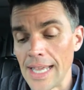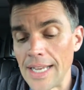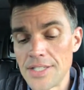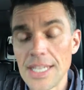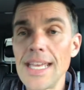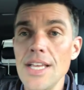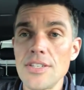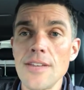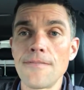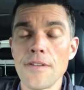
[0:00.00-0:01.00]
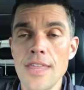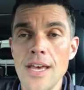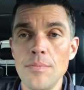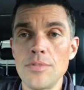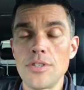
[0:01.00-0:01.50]
And it's easy for
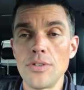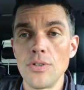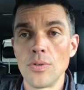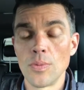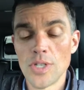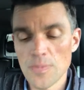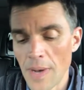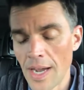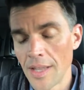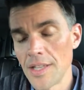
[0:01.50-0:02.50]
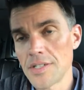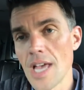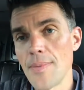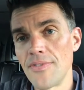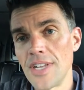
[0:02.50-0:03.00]
them to respond to this
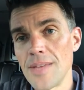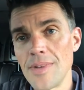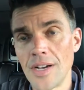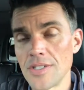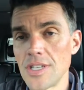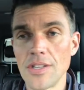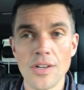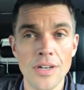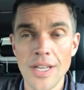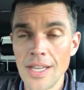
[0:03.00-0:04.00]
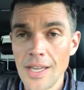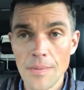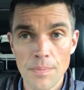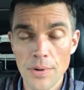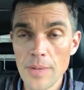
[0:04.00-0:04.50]
type of an email. It's either
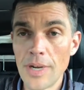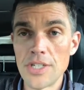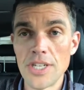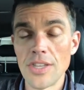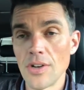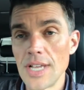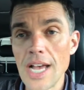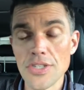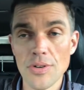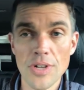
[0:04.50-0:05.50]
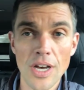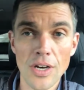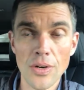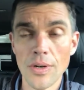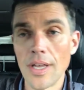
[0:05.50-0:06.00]
pretty much either yes or
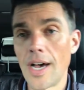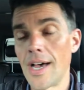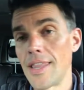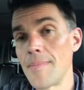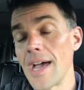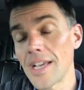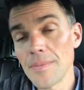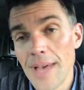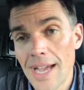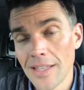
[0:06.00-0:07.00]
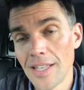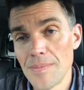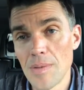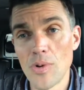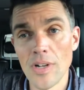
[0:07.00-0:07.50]
no. They might come back a little
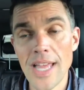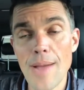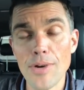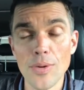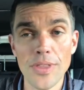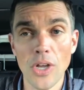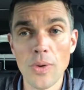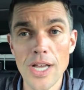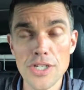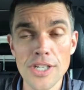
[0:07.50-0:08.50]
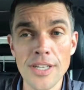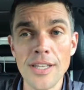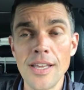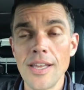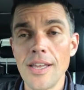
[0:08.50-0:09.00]
bit more elaborate with a question.
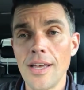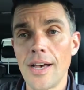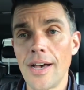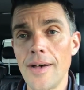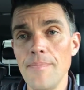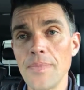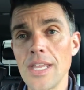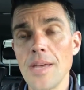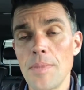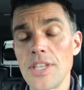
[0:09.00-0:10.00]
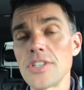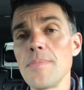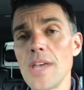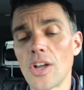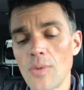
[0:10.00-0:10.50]
But this
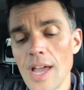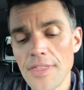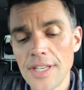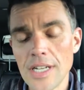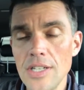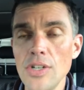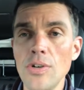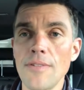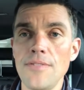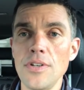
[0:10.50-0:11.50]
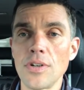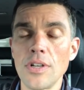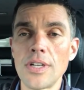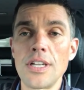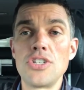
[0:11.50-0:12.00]
can be a great thing to do if you're
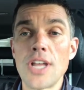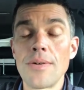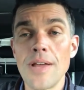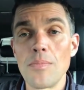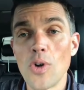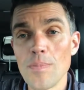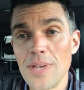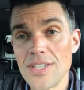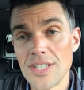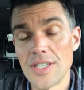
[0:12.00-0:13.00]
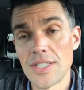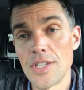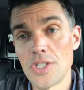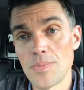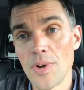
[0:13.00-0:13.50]
looking to generate more business
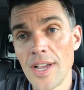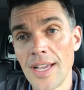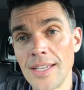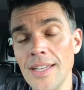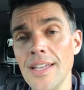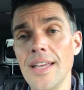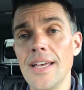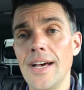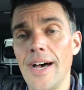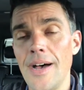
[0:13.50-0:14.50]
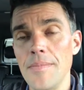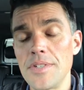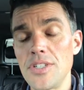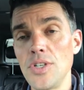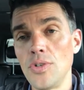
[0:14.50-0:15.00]
this spring,
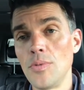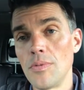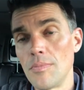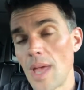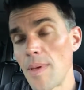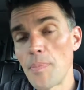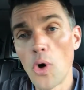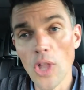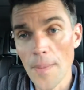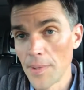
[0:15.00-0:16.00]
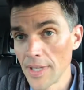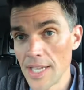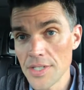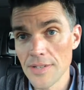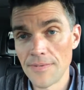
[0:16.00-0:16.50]
to maybe pull up a
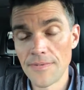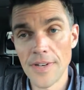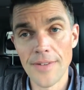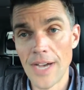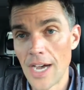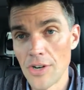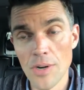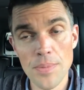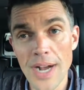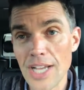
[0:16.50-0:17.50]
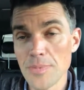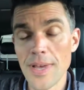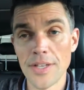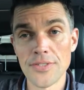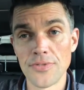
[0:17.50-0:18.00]
list of 100
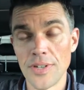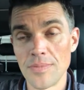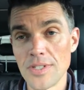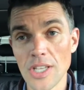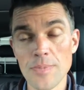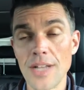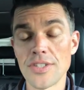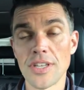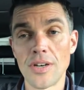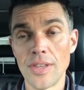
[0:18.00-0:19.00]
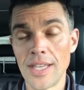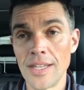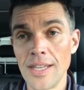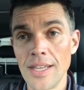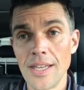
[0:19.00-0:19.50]
prospects from 6 months ago that